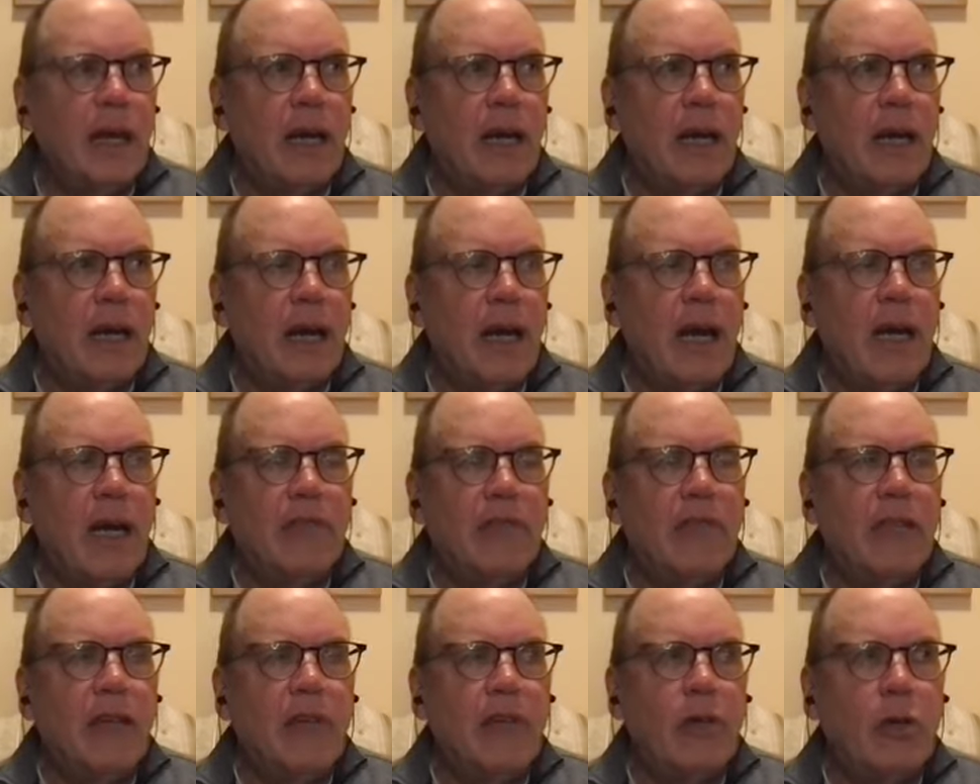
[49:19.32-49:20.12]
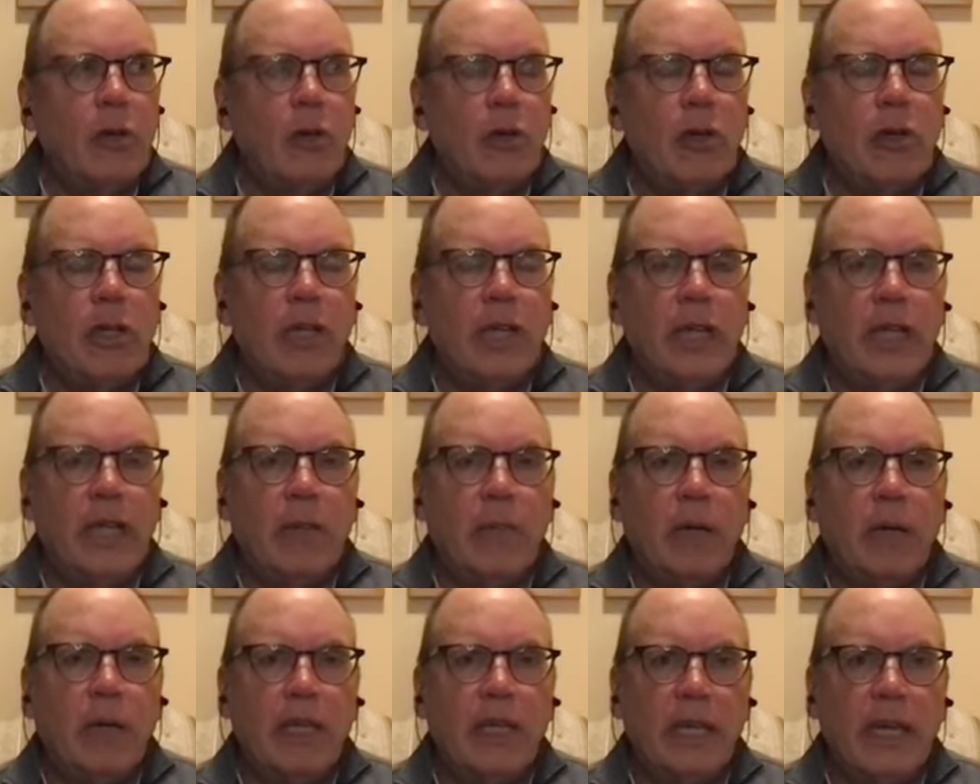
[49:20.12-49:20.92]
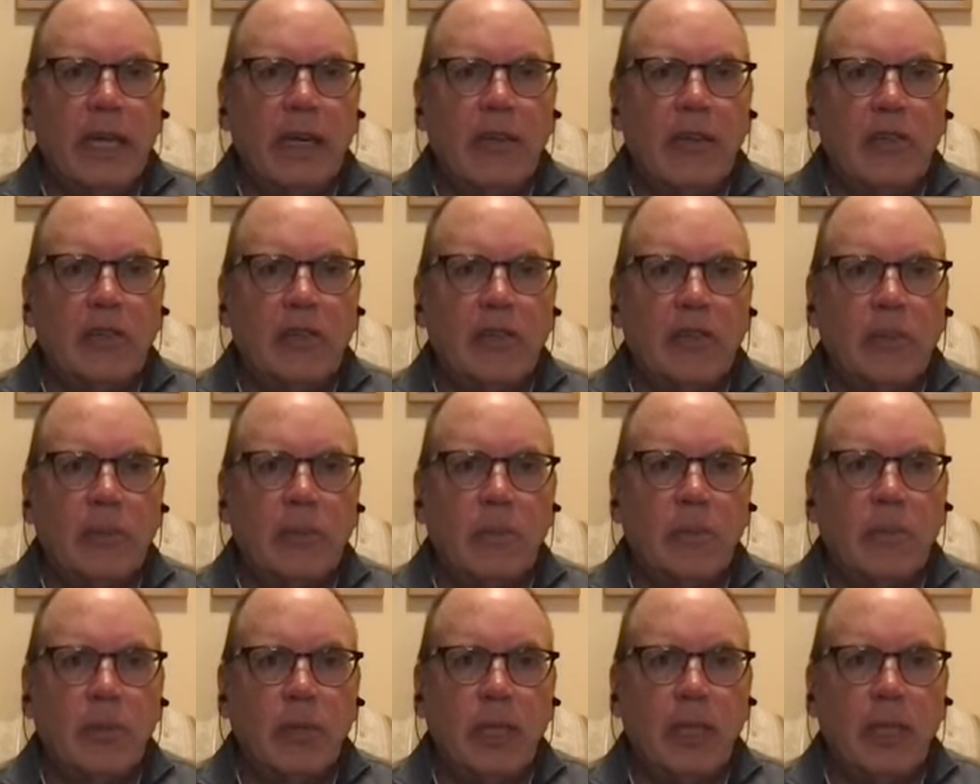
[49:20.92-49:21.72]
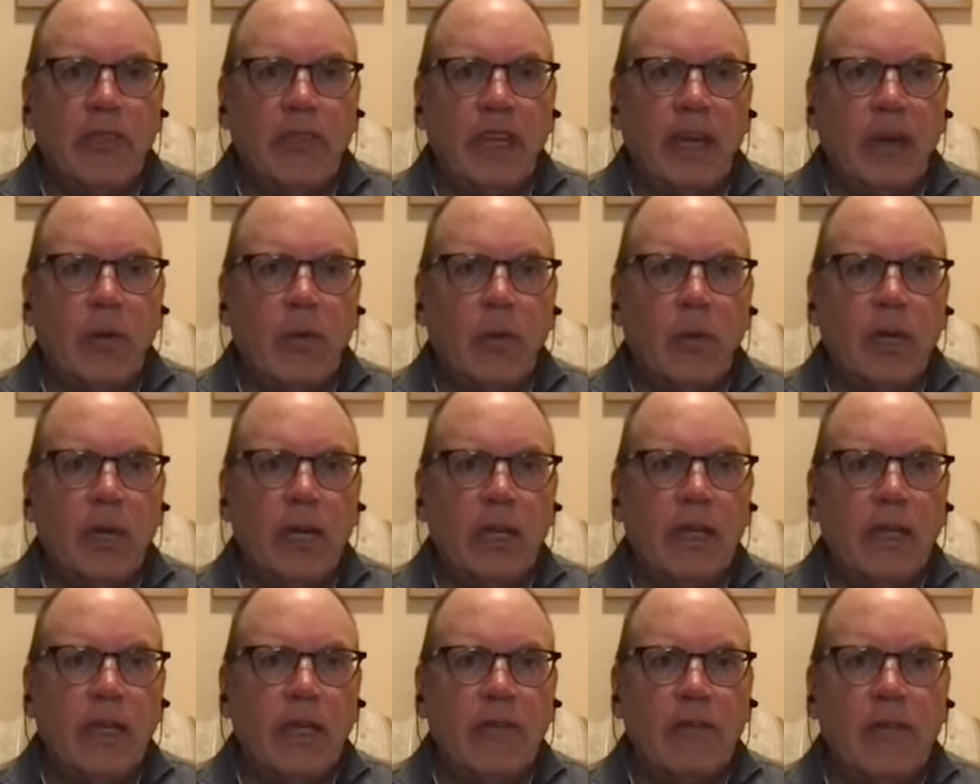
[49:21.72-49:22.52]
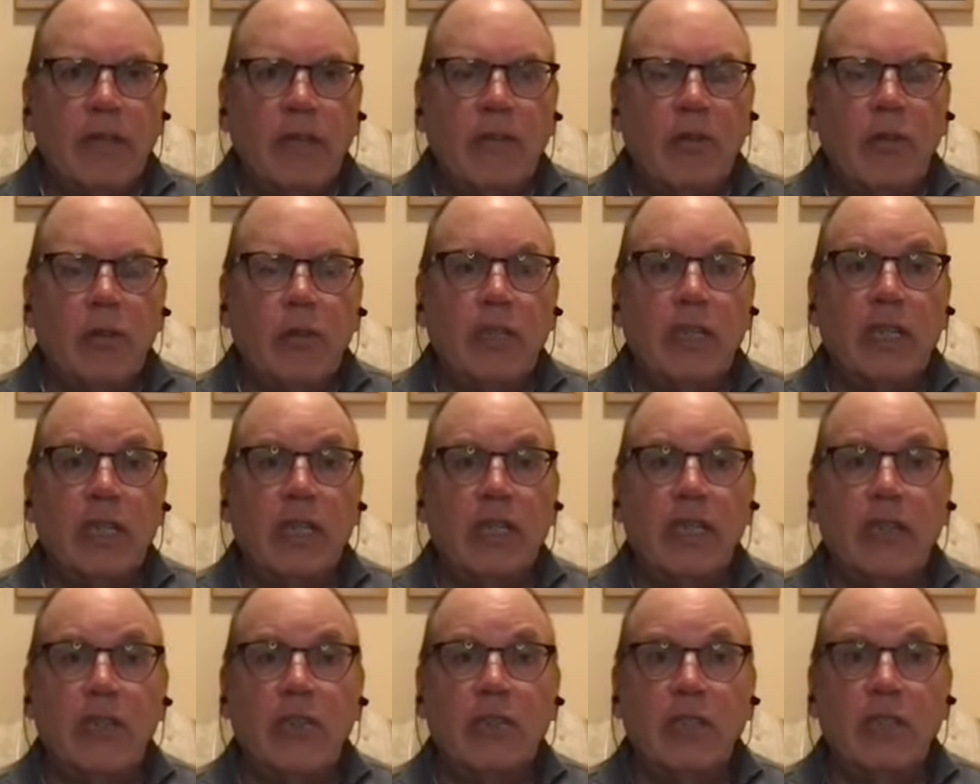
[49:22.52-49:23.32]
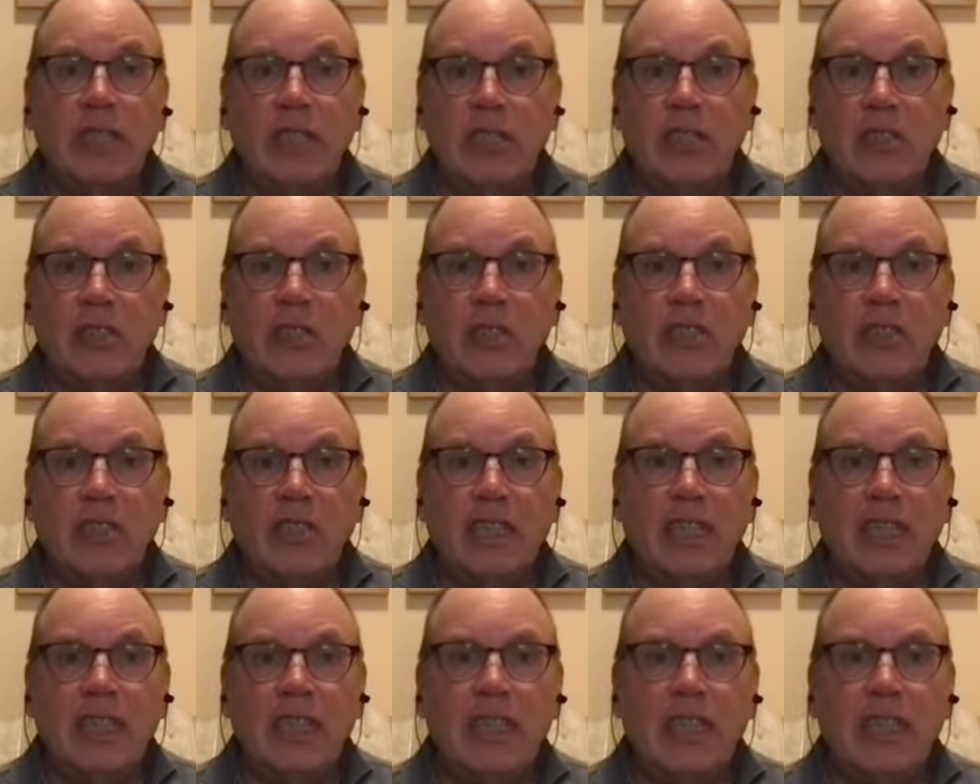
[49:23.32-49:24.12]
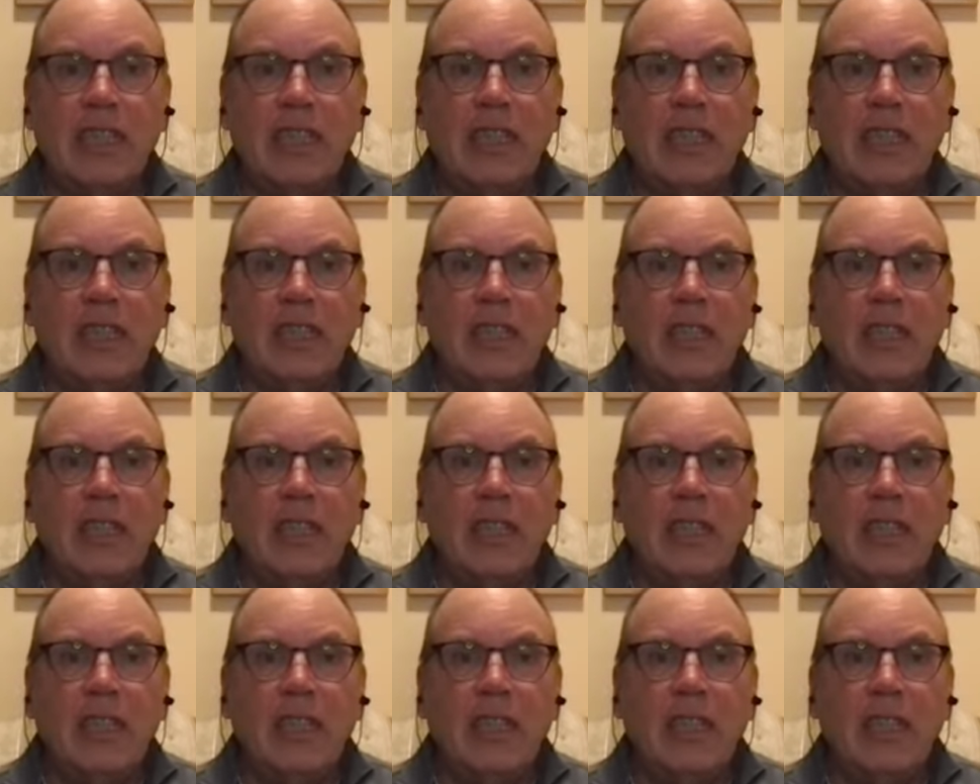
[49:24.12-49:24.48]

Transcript: I've never heard anybody else put it that way. I've never heard any other teachers say it.